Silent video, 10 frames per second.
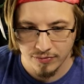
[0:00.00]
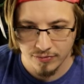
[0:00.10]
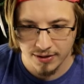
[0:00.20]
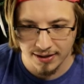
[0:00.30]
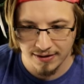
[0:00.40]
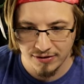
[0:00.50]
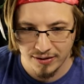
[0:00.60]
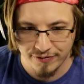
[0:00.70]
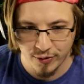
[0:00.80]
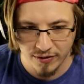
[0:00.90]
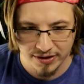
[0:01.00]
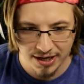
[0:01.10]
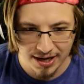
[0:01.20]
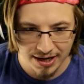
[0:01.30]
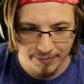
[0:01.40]
Okay, level up four of a
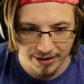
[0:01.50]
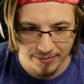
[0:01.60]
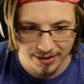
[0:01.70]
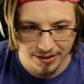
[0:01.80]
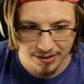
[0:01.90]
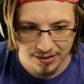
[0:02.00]
kind, maybe.